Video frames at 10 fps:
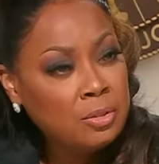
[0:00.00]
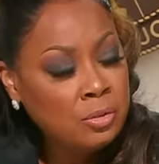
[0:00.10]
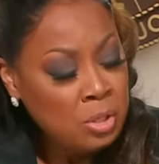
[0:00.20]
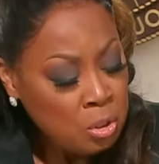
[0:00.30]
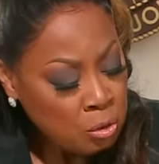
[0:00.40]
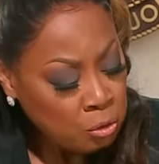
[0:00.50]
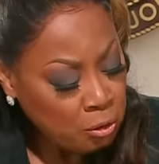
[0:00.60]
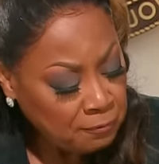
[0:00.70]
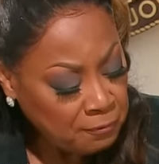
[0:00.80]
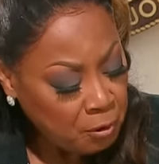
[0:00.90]
Cause because
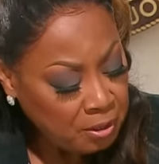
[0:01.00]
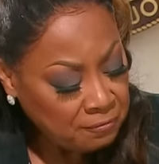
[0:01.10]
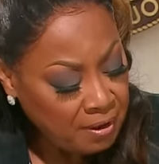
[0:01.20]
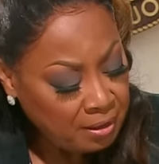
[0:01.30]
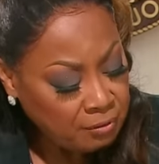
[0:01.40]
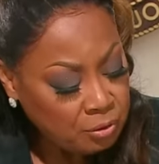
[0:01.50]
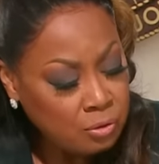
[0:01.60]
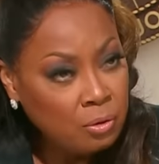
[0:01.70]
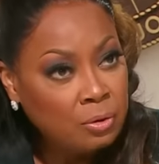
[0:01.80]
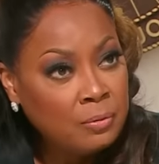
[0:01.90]
you're he... 45
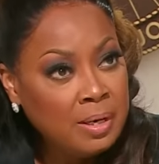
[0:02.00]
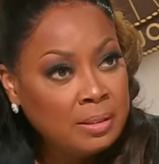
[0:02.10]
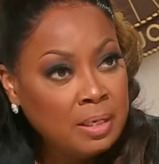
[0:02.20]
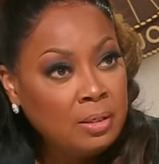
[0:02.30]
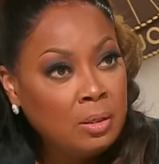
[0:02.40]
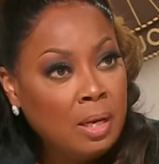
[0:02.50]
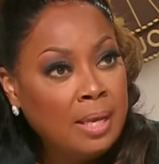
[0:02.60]
years old, correct? Yes, ma'am.